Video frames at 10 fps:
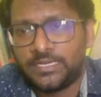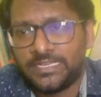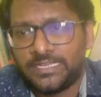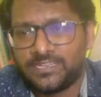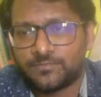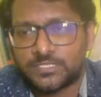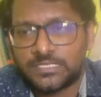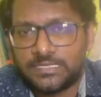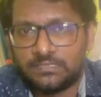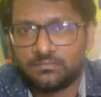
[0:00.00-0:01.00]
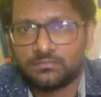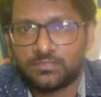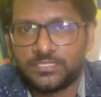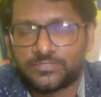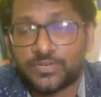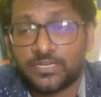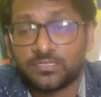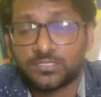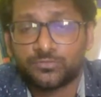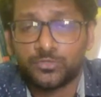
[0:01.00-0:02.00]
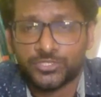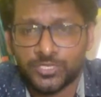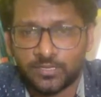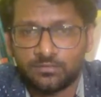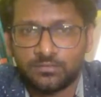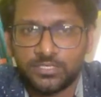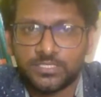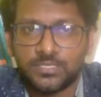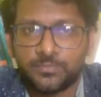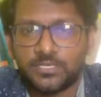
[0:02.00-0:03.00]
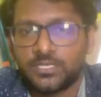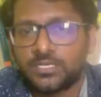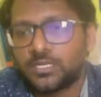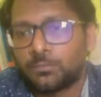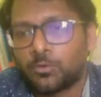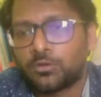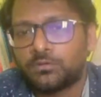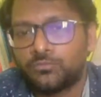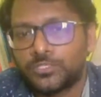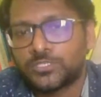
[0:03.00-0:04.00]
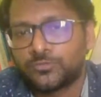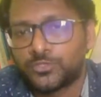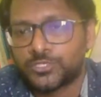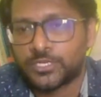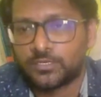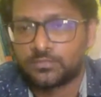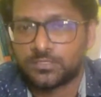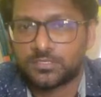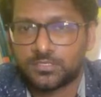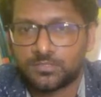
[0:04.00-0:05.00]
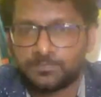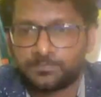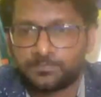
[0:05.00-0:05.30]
DFC, detritus food chain, is dependent upon which food chains?